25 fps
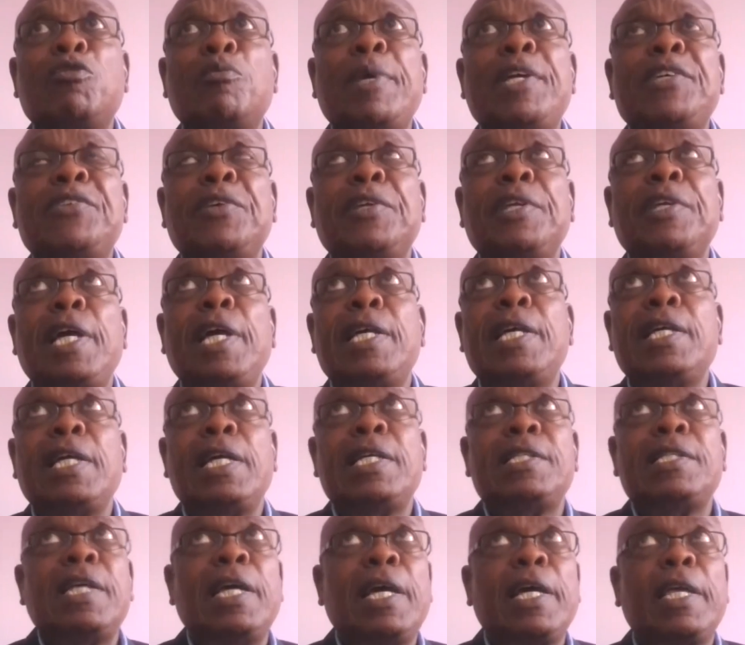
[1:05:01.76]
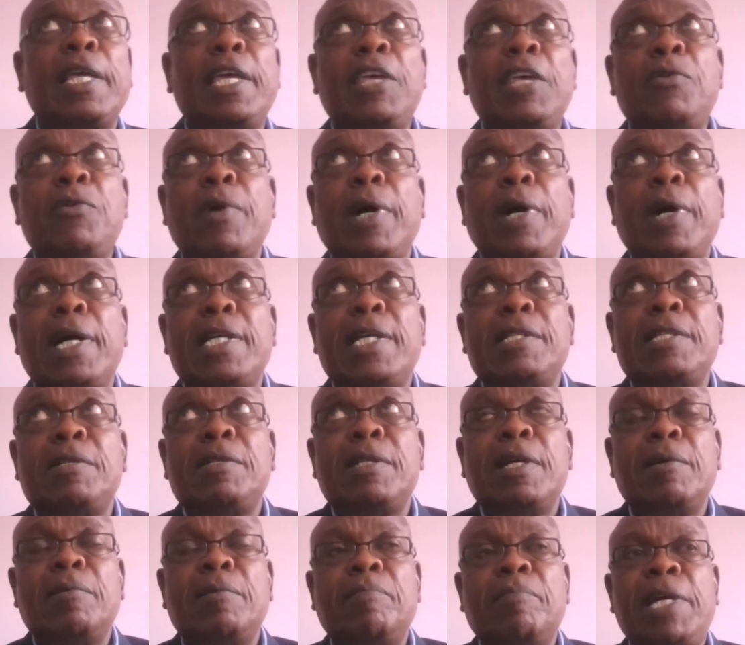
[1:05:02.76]
to mention here, as Kinyua
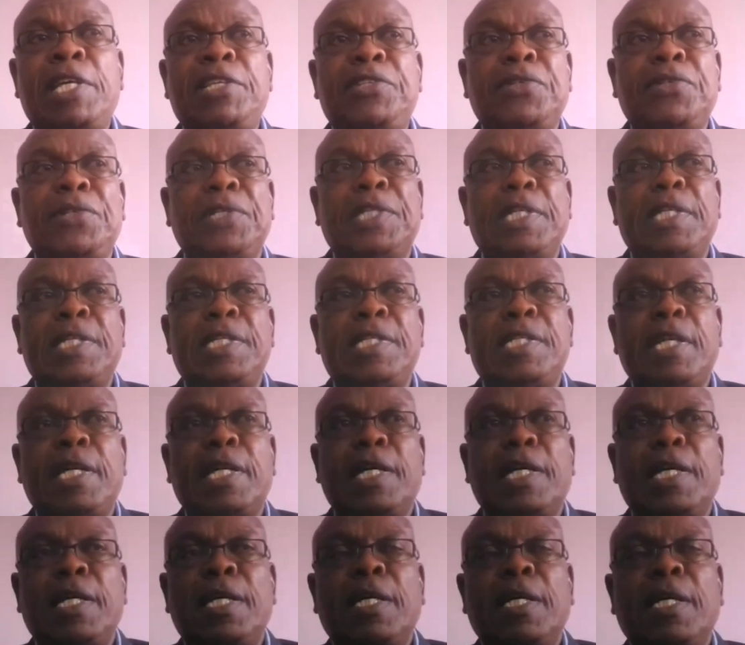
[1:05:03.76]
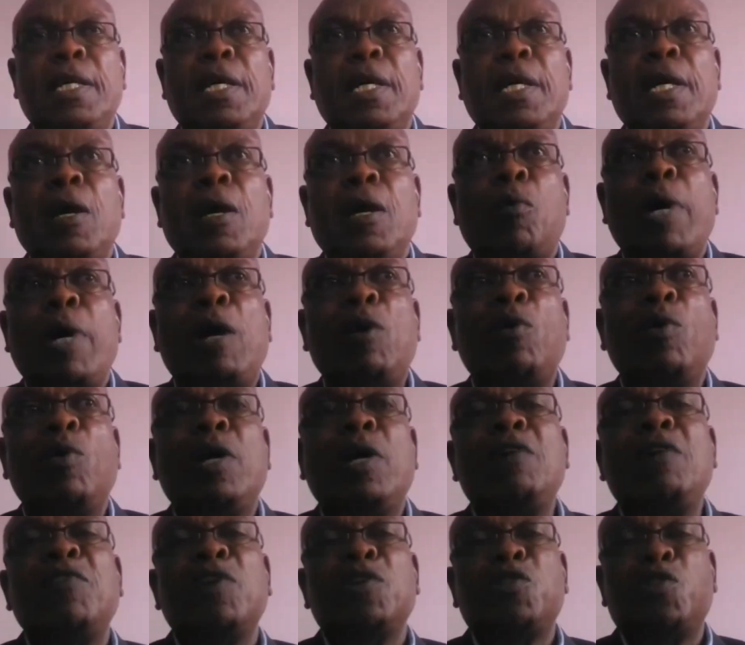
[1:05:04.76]
has mentioned, is we're
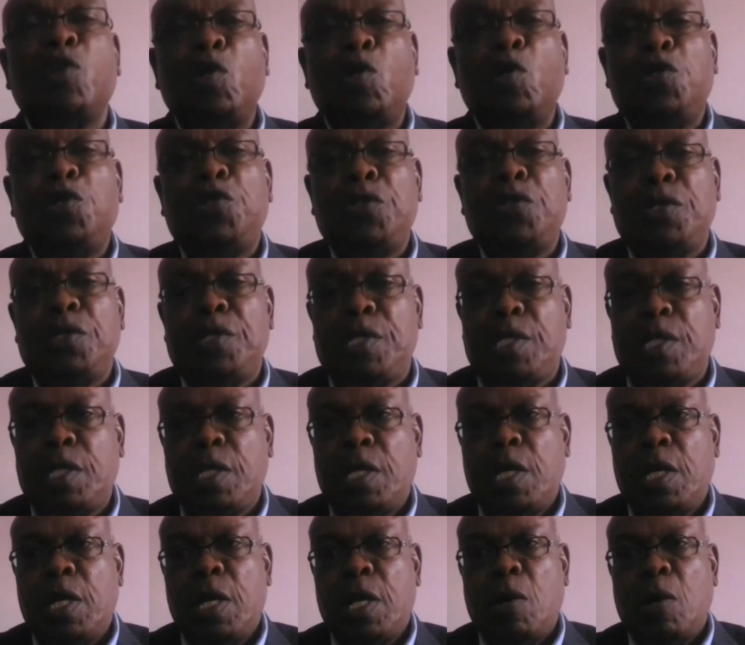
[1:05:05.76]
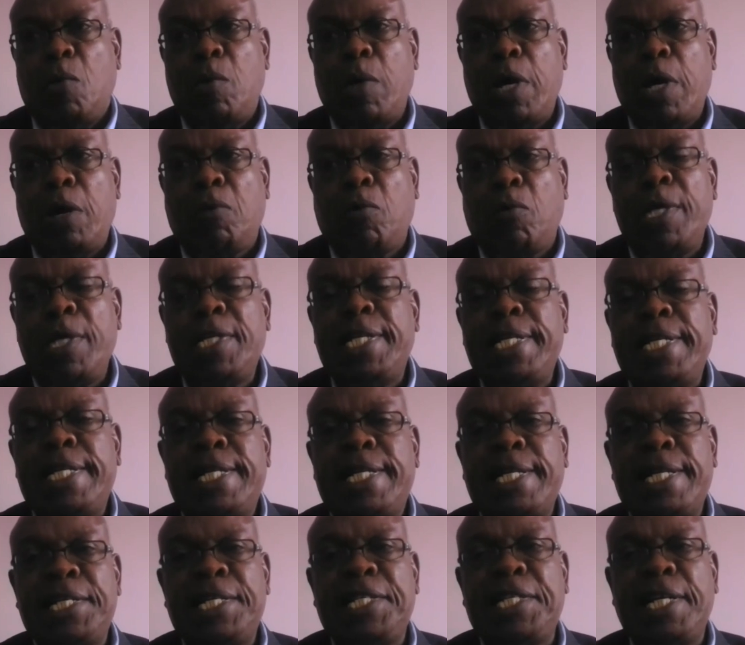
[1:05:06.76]
looking for solutions. We are quite
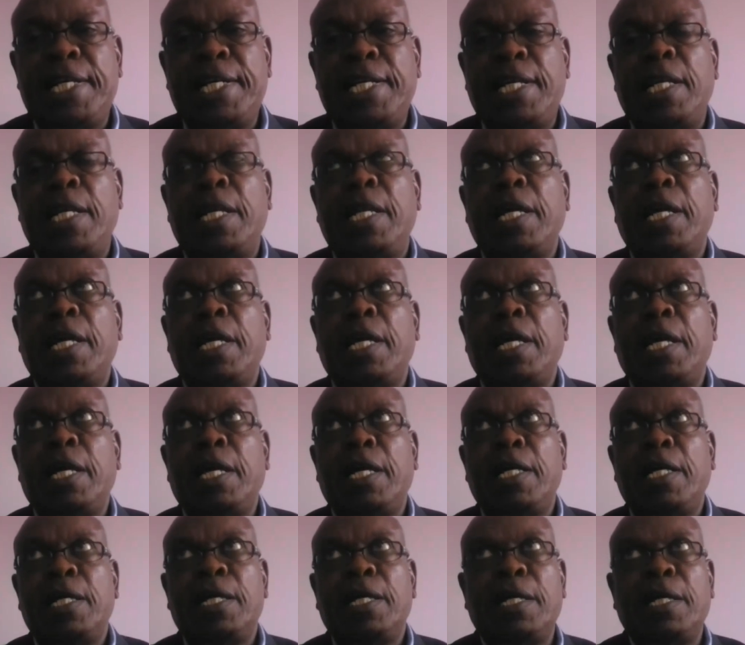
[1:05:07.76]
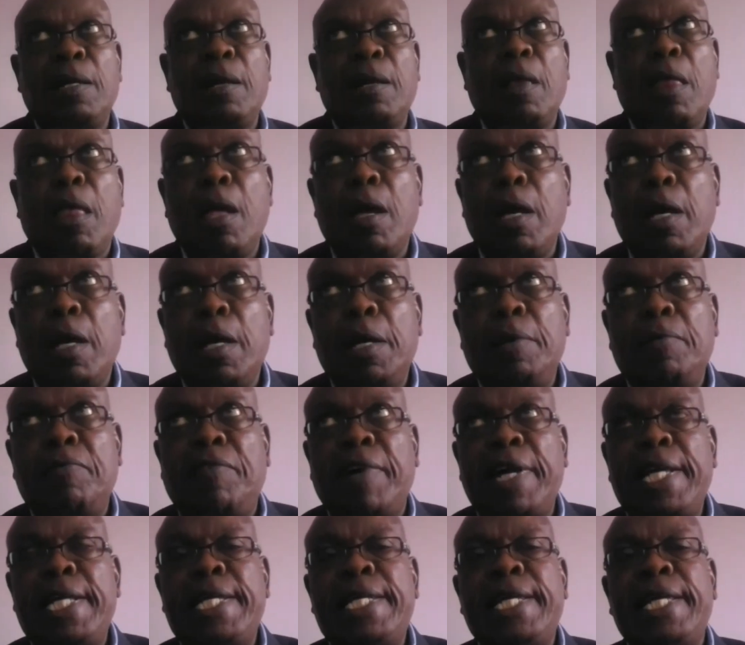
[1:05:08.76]
interested in
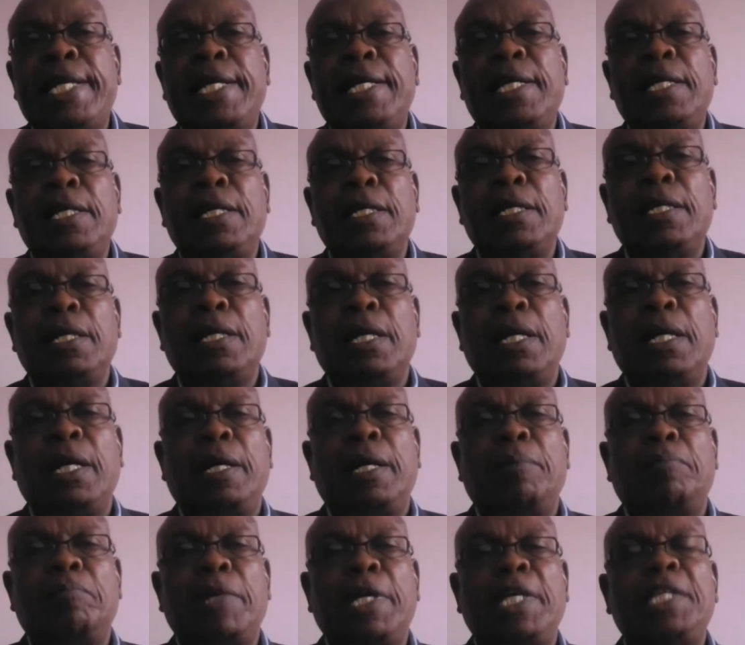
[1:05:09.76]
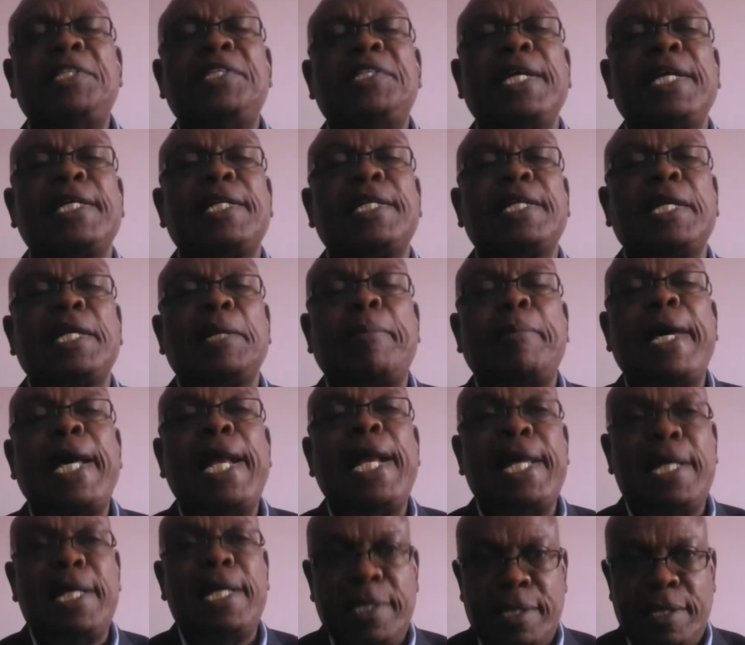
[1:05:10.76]
finding insect
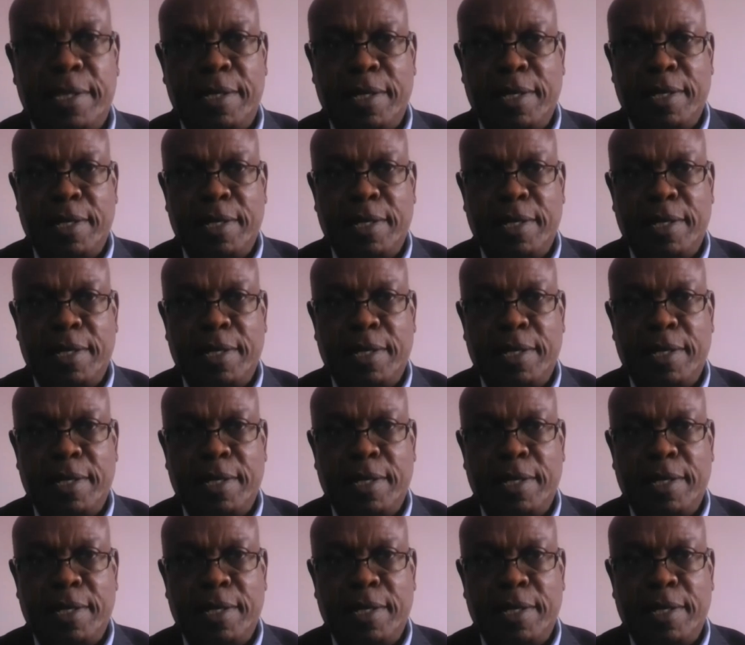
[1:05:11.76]
repellents.